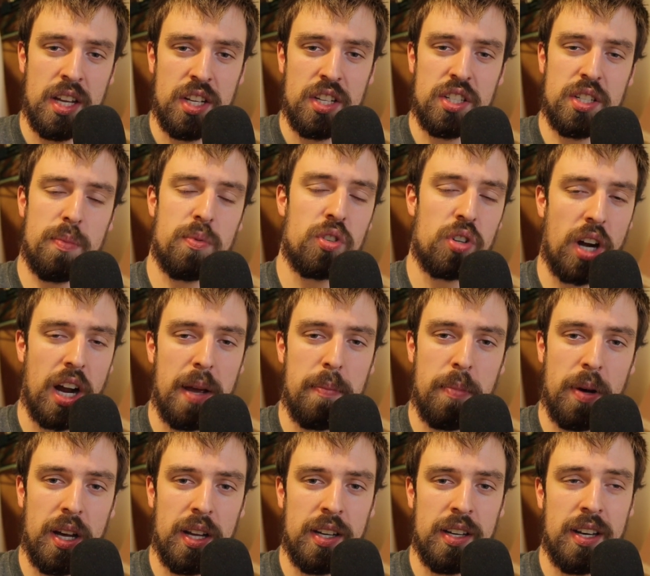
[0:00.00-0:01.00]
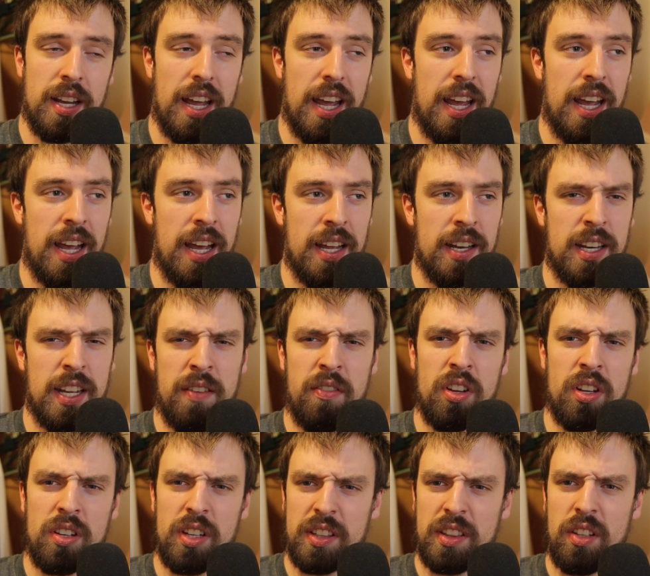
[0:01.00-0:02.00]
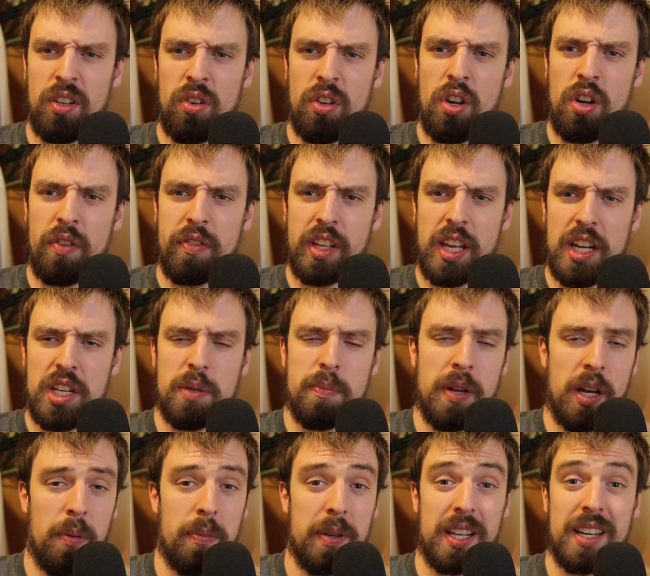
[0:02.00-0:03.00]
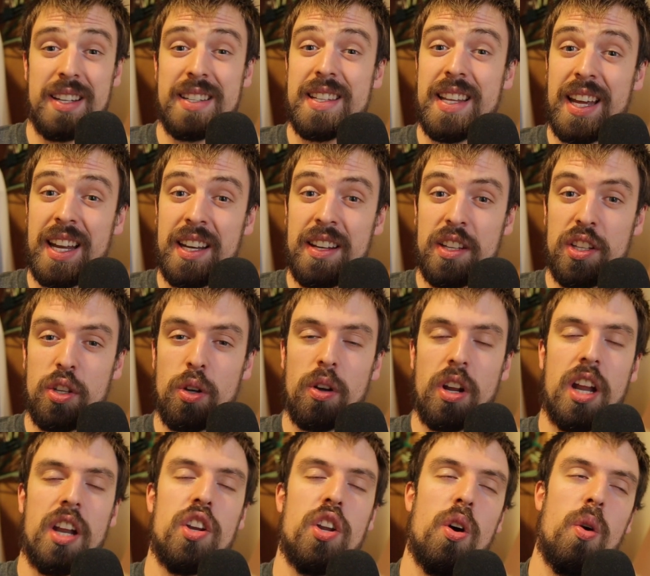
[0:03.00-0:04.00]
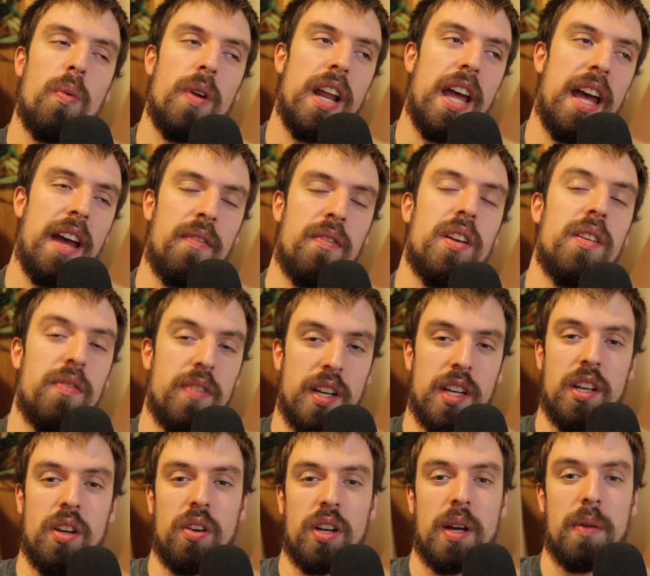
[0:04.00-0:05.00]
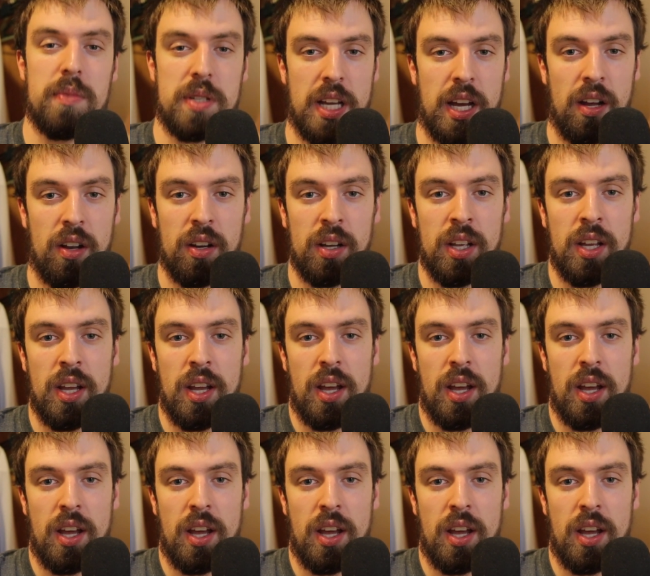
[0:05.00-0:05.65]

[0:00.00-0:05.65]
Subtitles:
subscribe button and even click the little notification bell, because then you'll know when every video comes out,